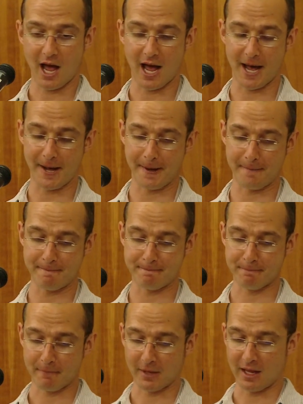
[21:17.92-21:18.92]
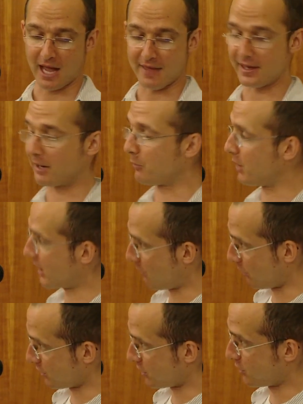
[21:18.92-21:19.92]
And then again,
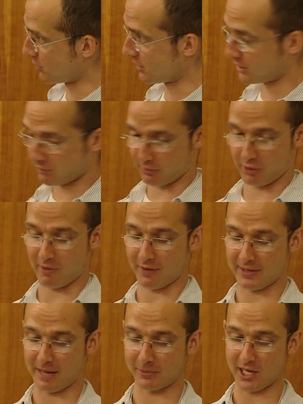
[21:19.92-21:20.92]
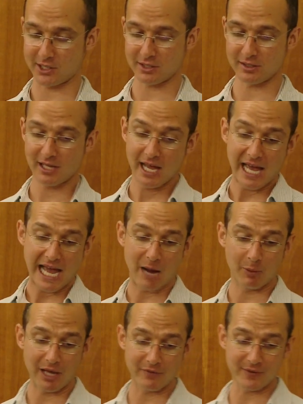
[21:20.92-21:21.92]
we'll just use this throughout the application. And
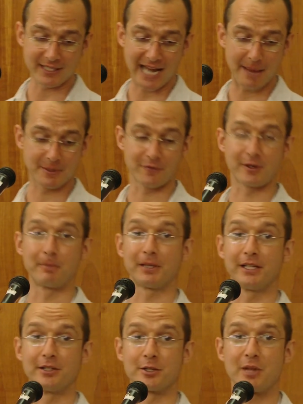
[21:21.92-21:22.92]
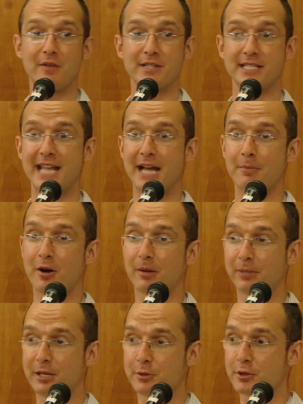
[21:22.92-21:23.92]
we'll have different types of completers. We'll have a snack bar
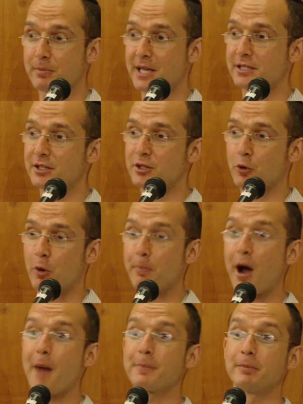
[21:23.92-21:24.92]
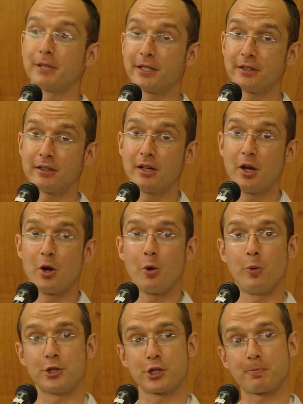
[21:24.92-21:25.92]
completer which shows a message, or a pop completer
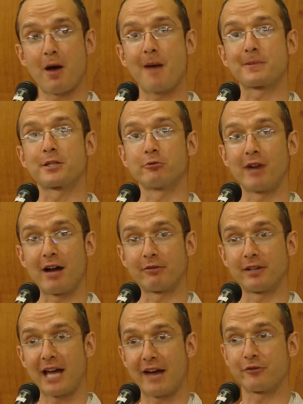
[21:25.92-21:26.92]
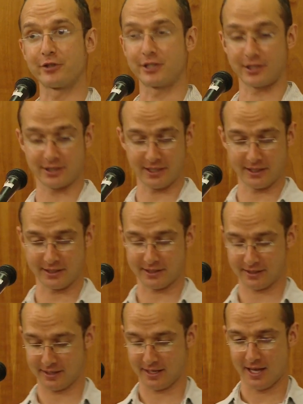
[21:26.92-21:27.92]
which just pops the route after it succeeds.